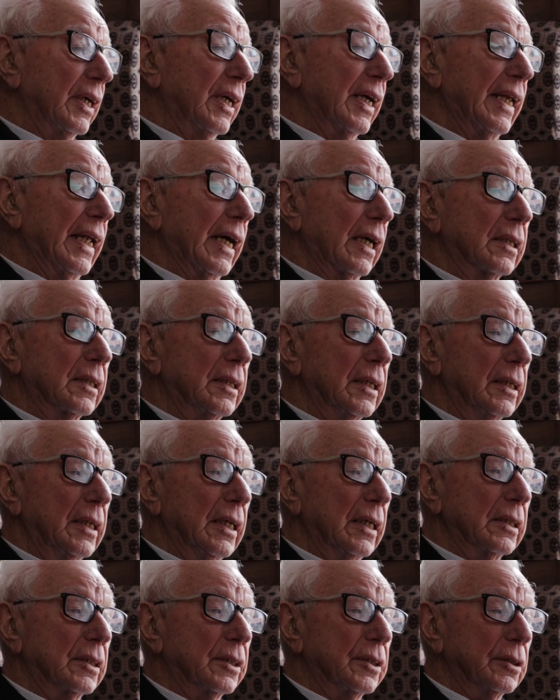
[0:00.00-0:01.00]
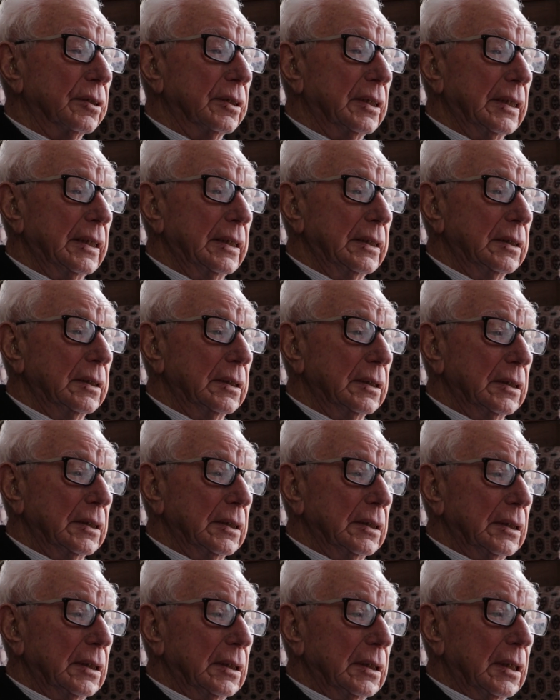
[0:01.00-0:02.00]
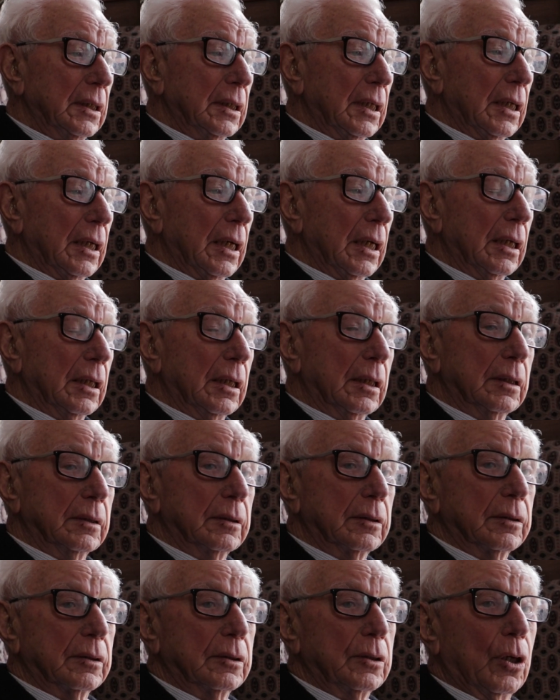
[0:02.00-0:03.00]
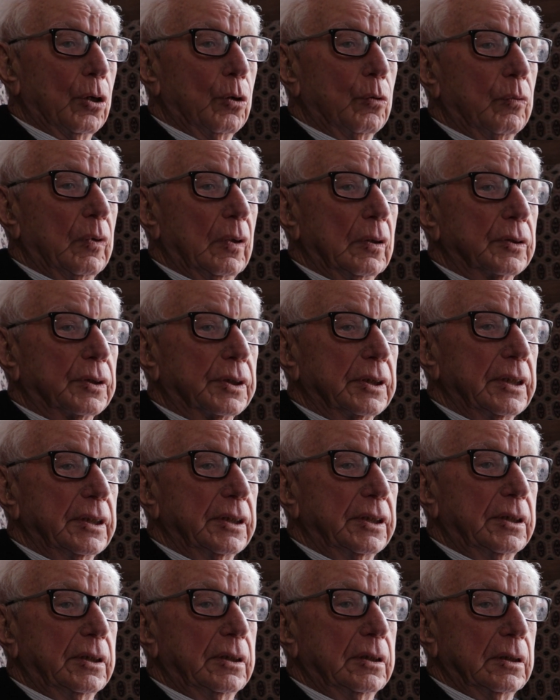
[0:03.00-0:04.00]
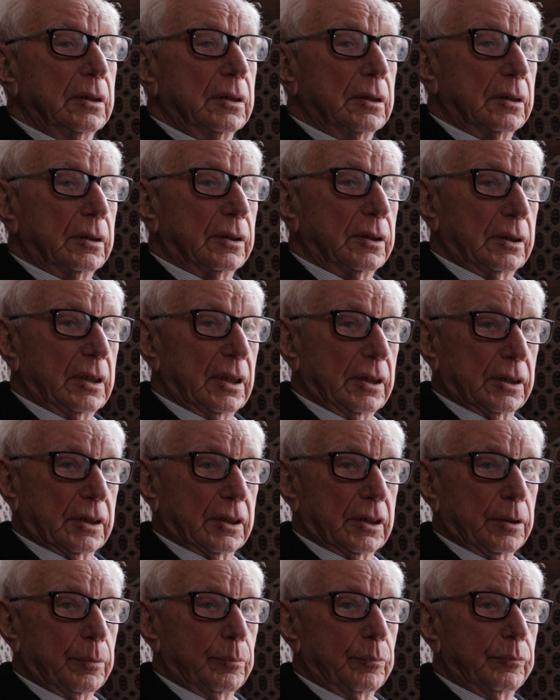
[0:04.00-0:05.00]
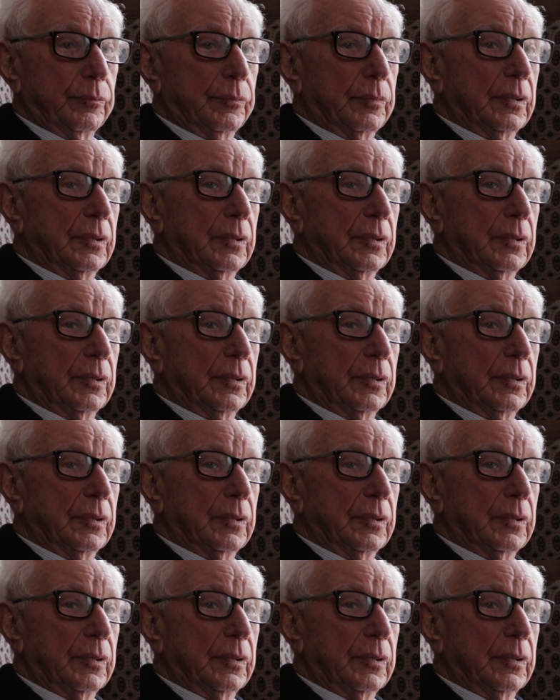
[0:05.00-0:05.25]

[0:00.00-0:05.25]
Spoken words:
connected it to the low voltage system